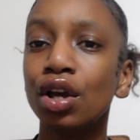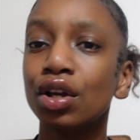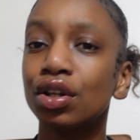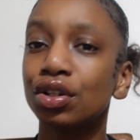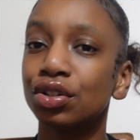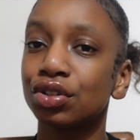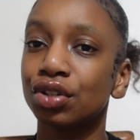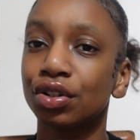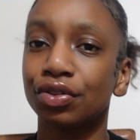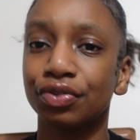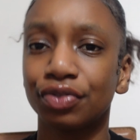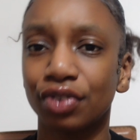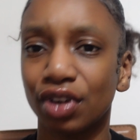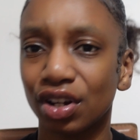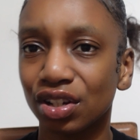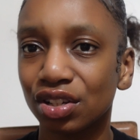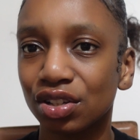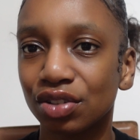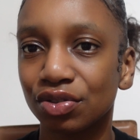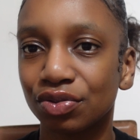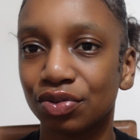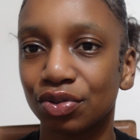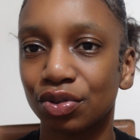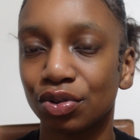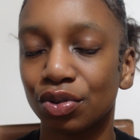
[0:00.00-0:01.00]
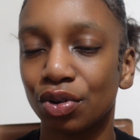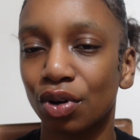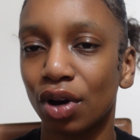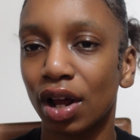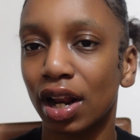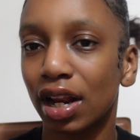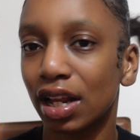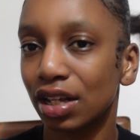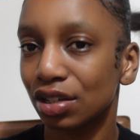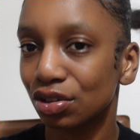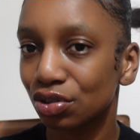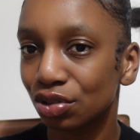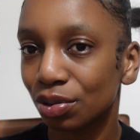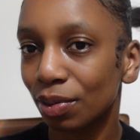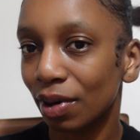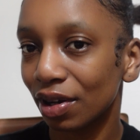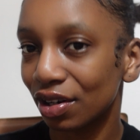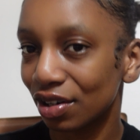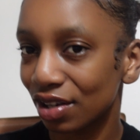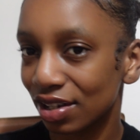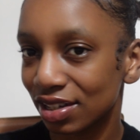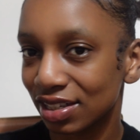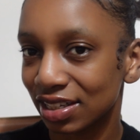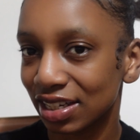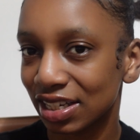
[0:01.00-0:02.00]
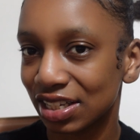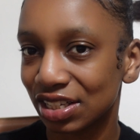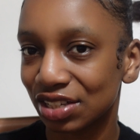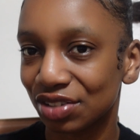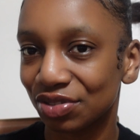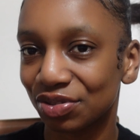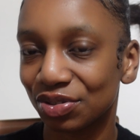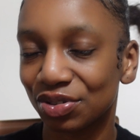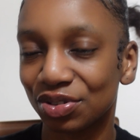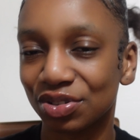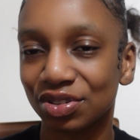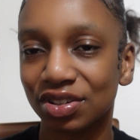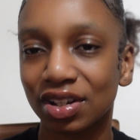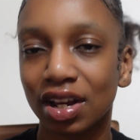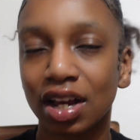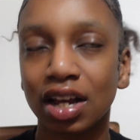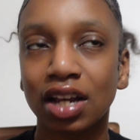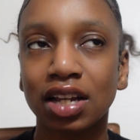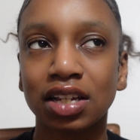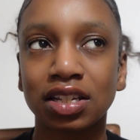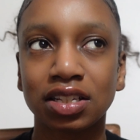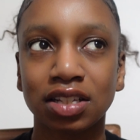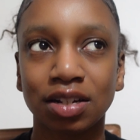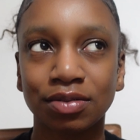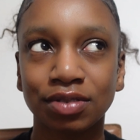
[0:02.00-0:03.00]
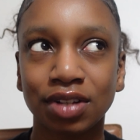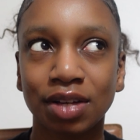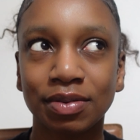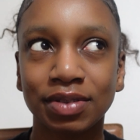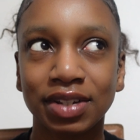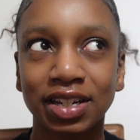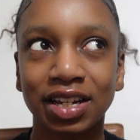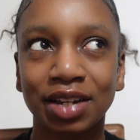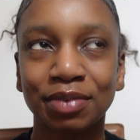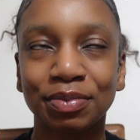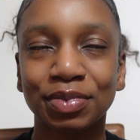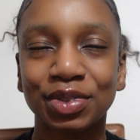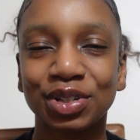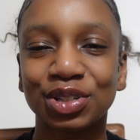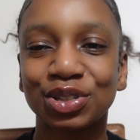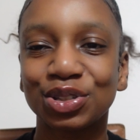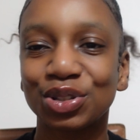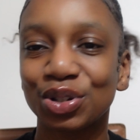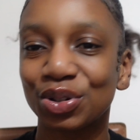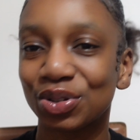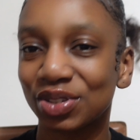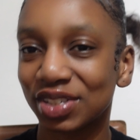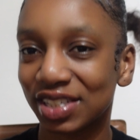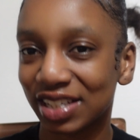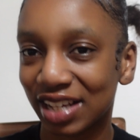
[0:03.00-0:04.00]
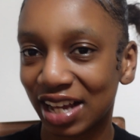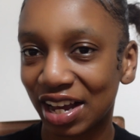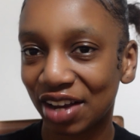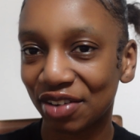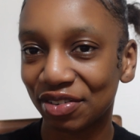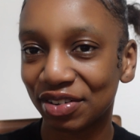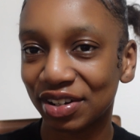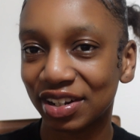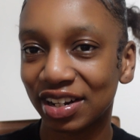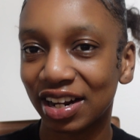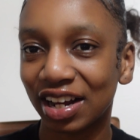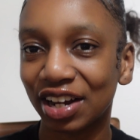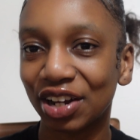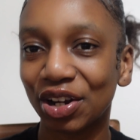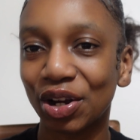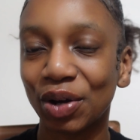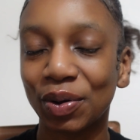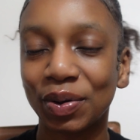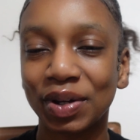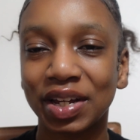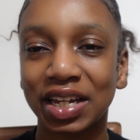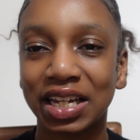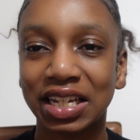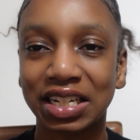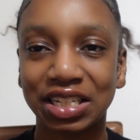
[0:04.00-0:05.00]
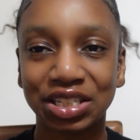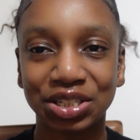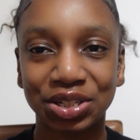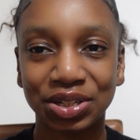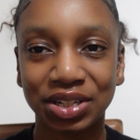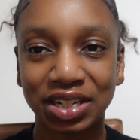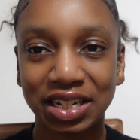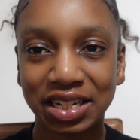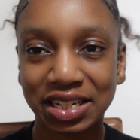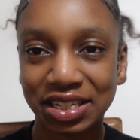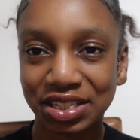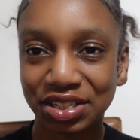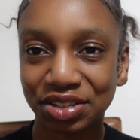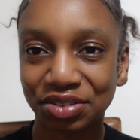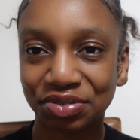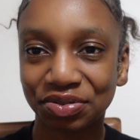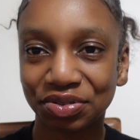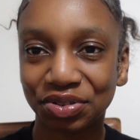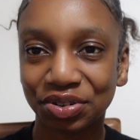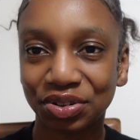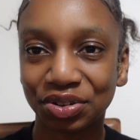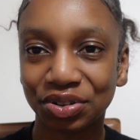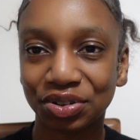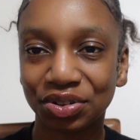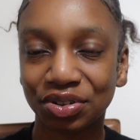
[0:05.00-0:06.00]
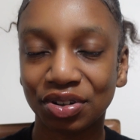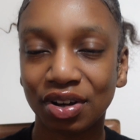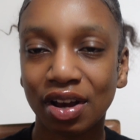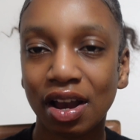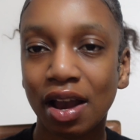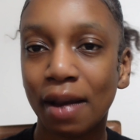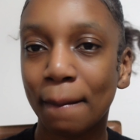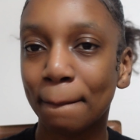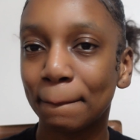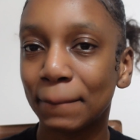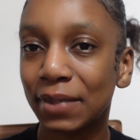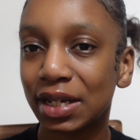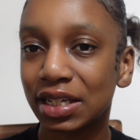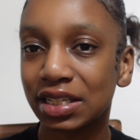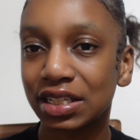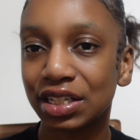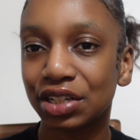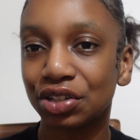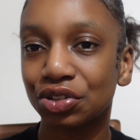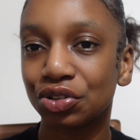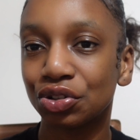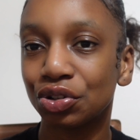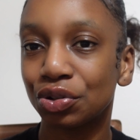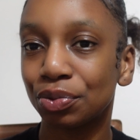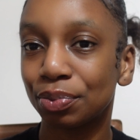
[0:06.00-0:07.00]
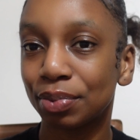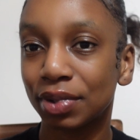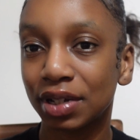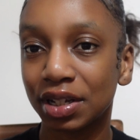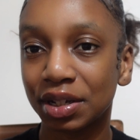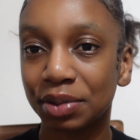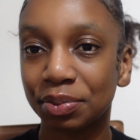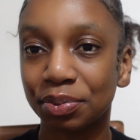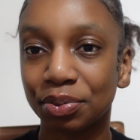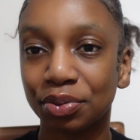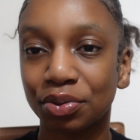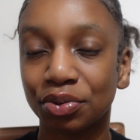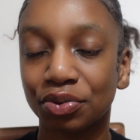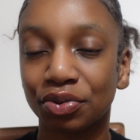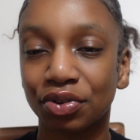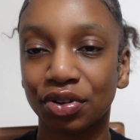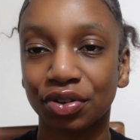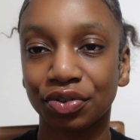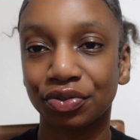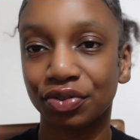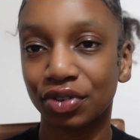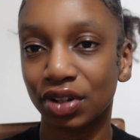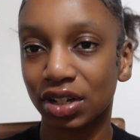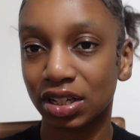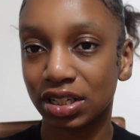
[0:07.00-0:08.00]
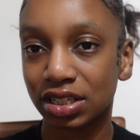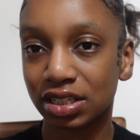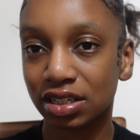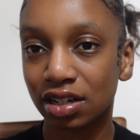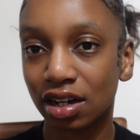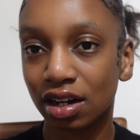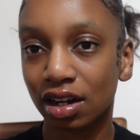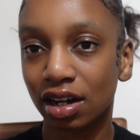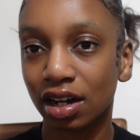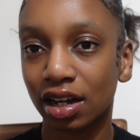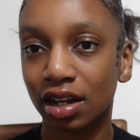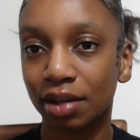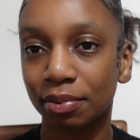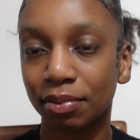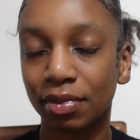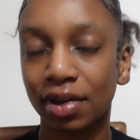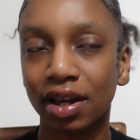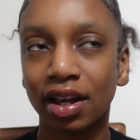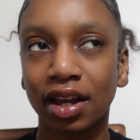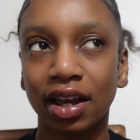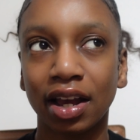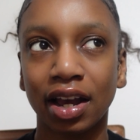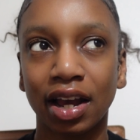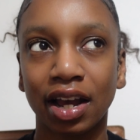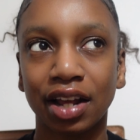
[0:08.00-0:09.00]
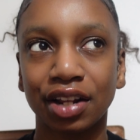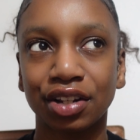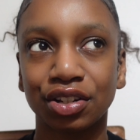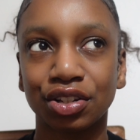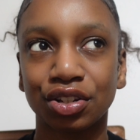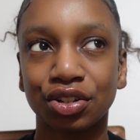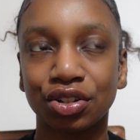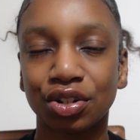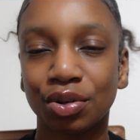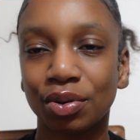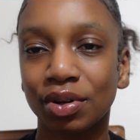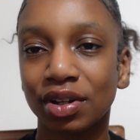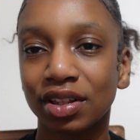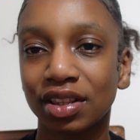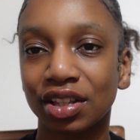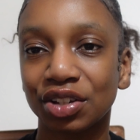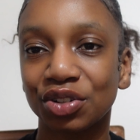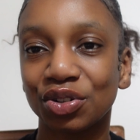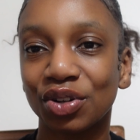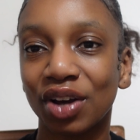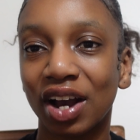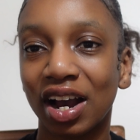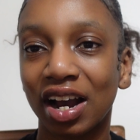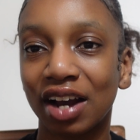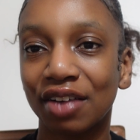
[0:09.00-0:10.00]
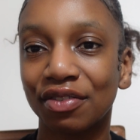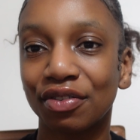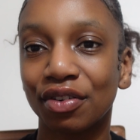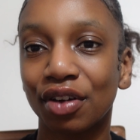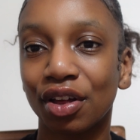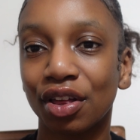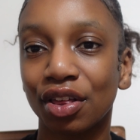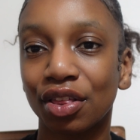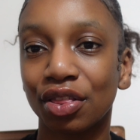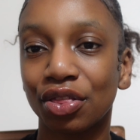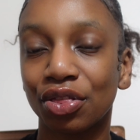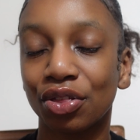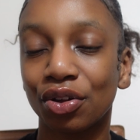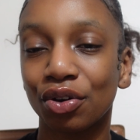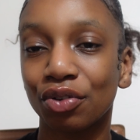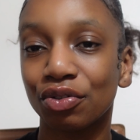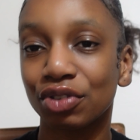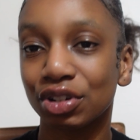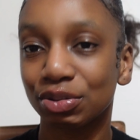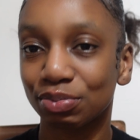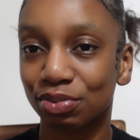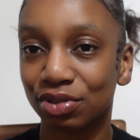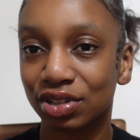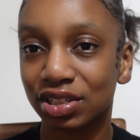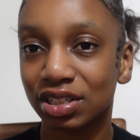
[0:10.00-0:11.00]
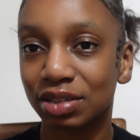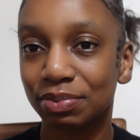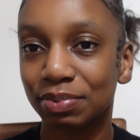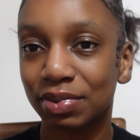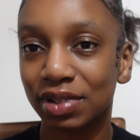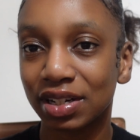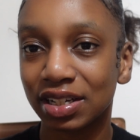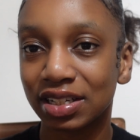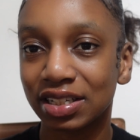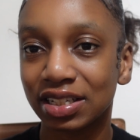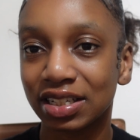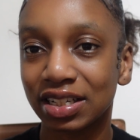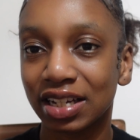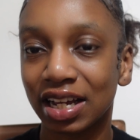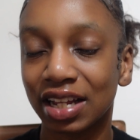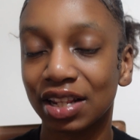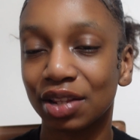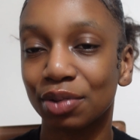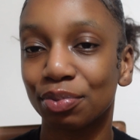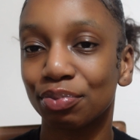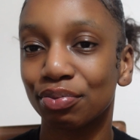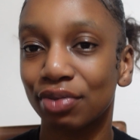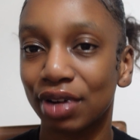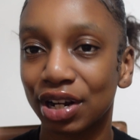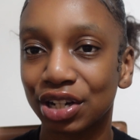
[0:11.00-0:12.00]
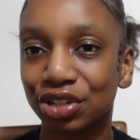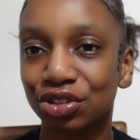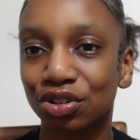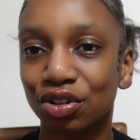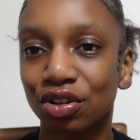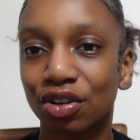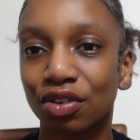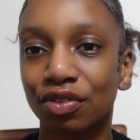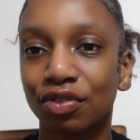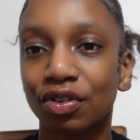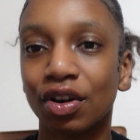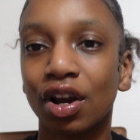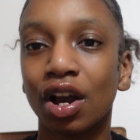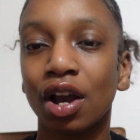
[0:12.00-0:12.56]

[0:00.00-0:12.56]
So first of all, let's talk about nursing interviews. Sometimes they can be so scary, like going into an interview, meeting new people for the first time, and knowing that you have the responsibility and the pressure of